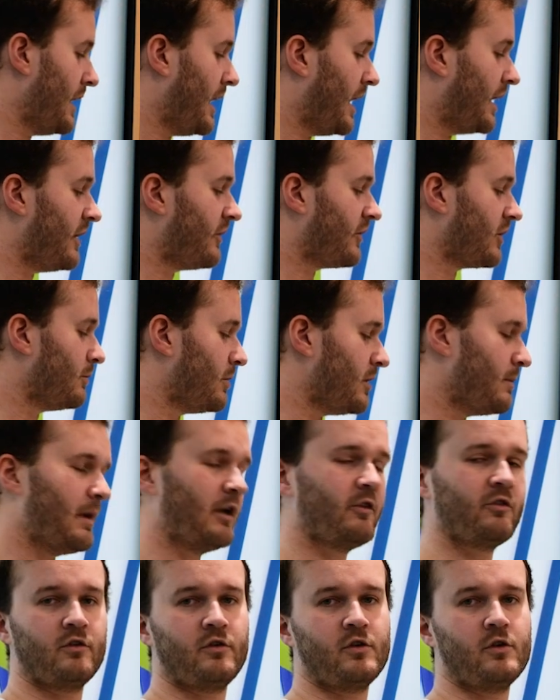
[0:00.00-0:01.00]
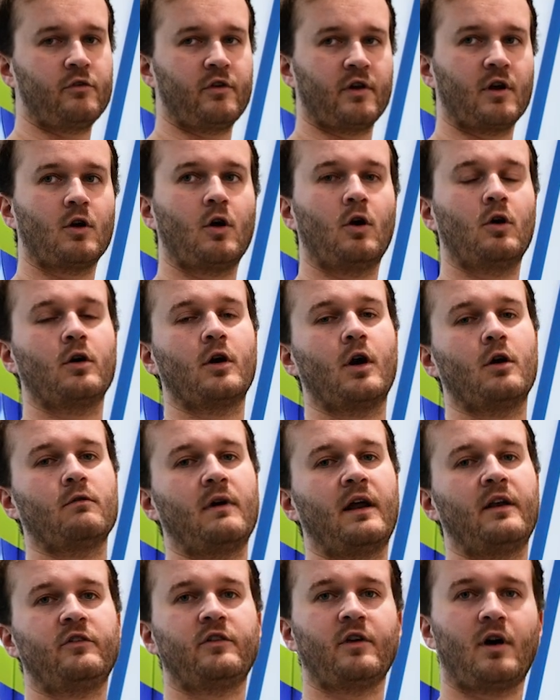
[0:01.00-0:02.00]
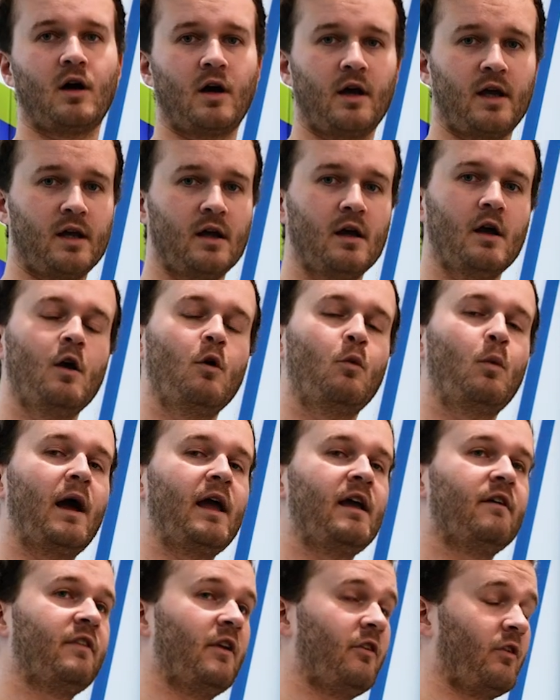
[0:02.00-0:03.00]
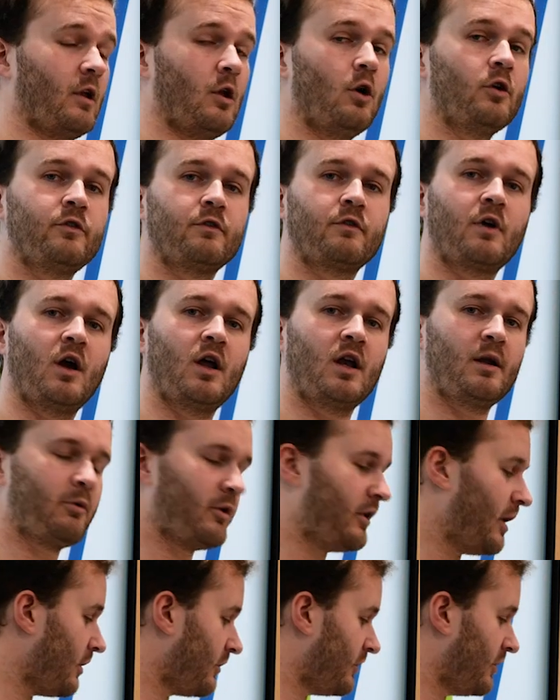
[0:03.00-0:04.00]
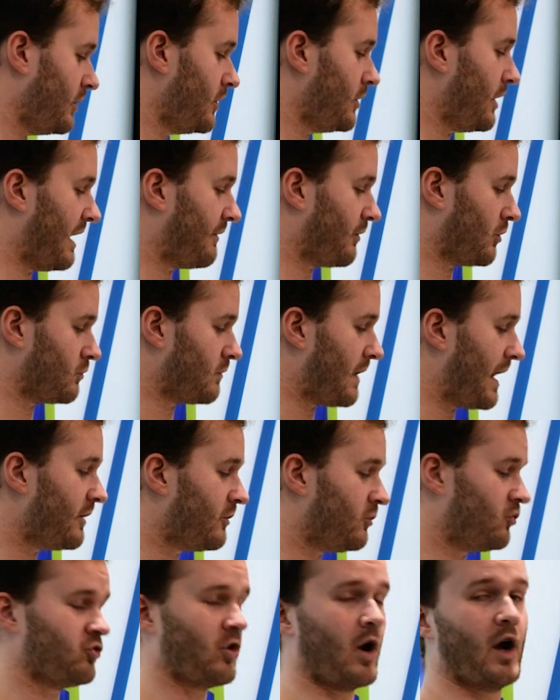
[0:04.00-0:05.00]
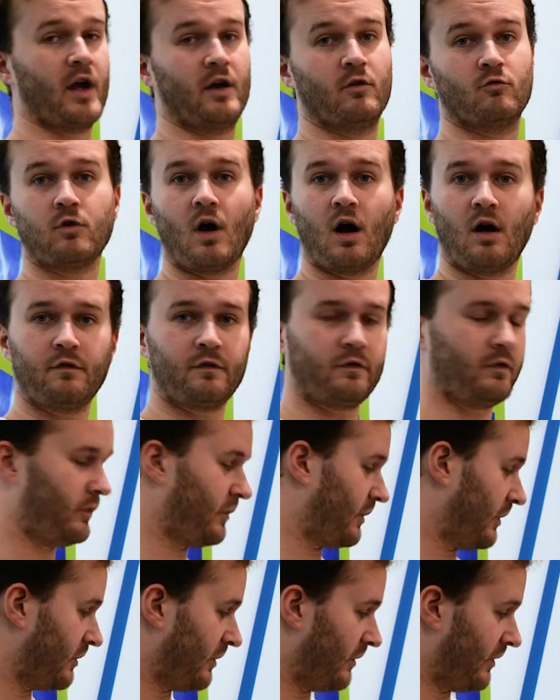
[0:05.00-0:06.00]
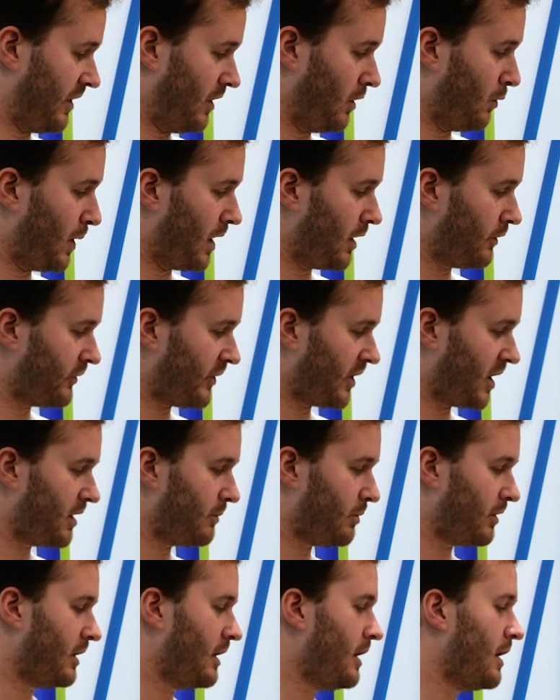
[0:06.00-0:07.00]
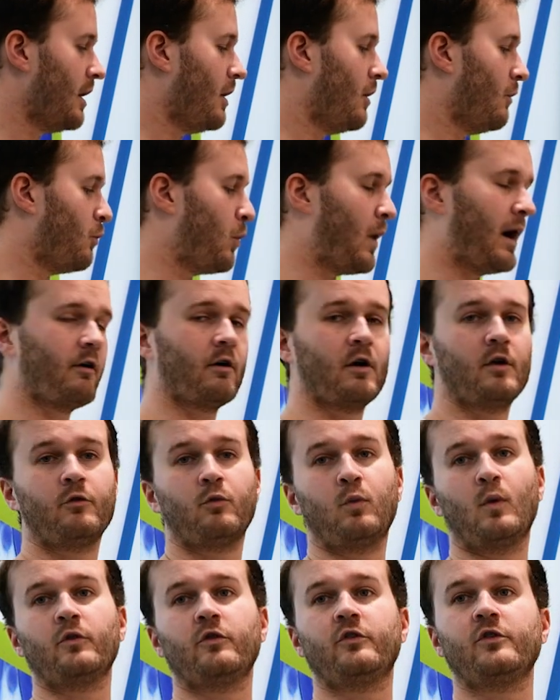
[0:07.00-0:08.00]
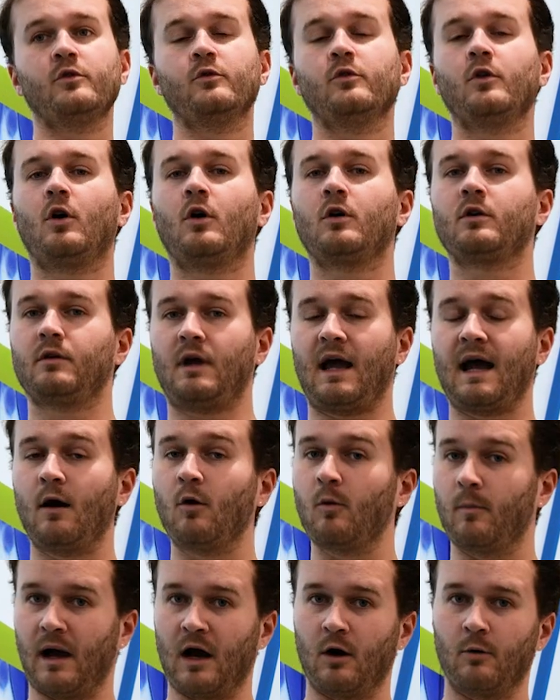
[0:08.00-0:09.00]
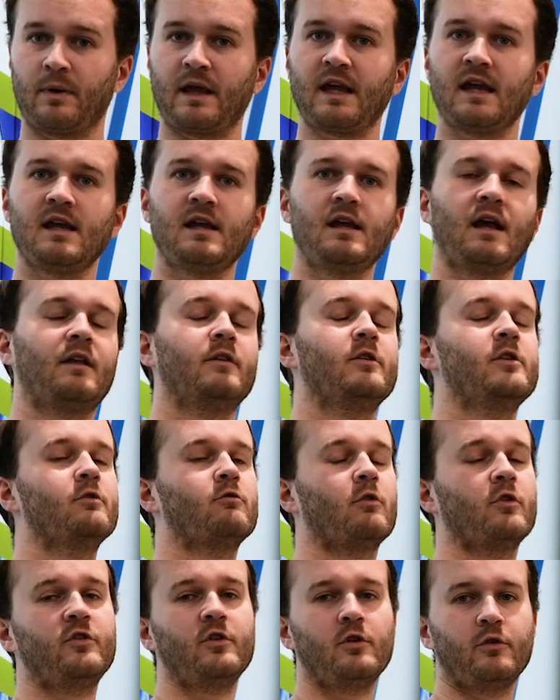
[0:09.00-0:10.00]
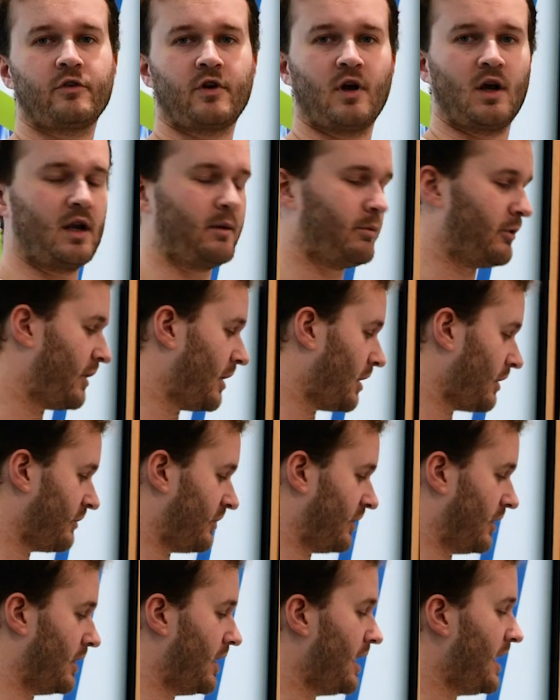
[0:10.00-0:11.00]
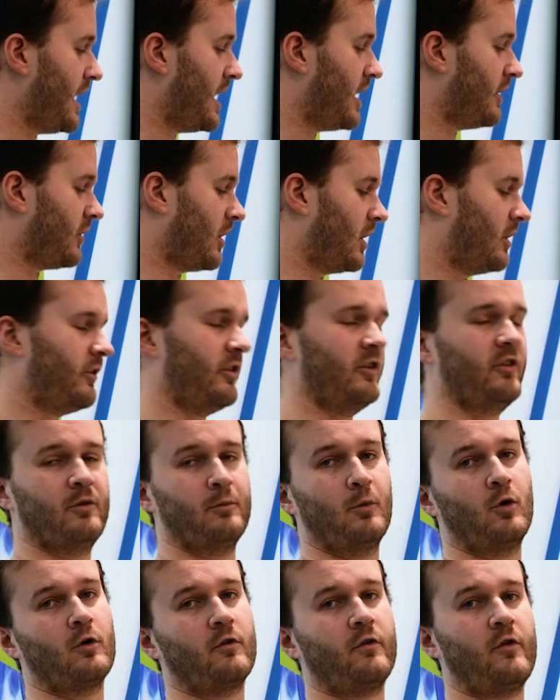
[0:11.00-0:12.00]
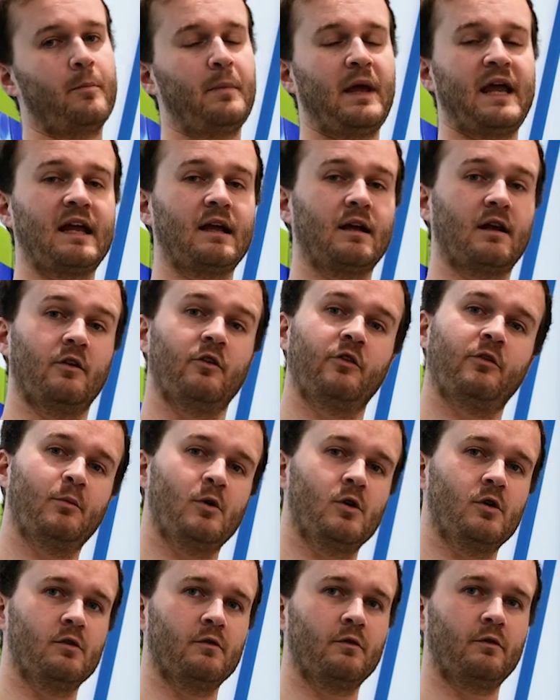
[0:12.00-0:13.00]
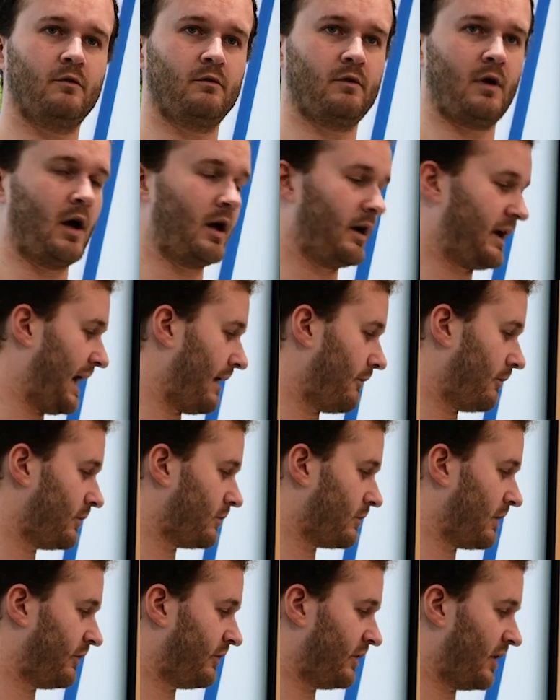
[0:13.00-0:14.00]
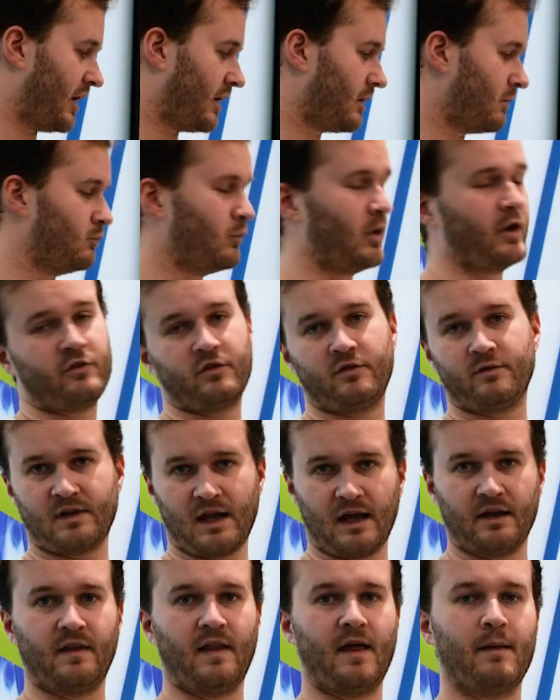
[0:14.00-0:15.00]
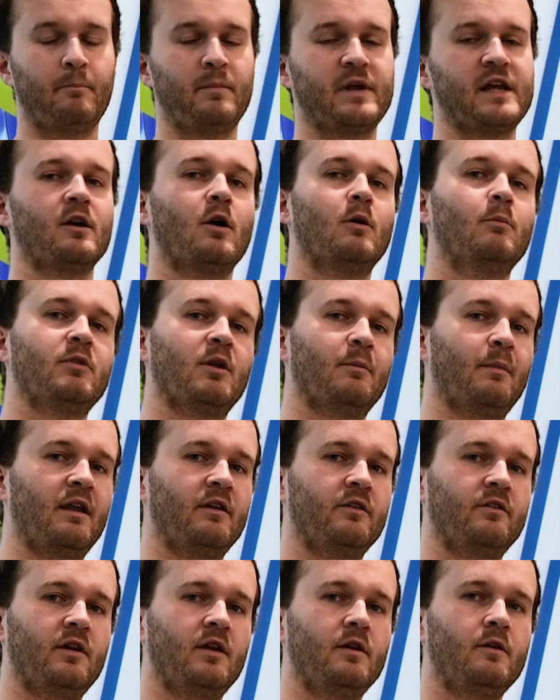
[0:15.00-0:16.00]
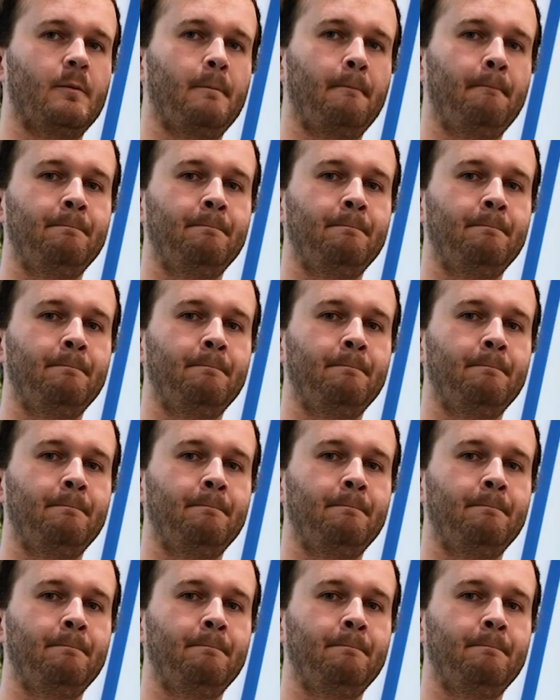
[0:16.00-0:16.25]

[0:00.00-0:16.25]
And this can be measured using Congo red dye, where if there's a lot of curly production, you have a red, dry and rough, such as in the wild type, whereas once you knock out maoP and you reduce curly production, it turns into more of a pink and smooth characteristic, which can then be complemented.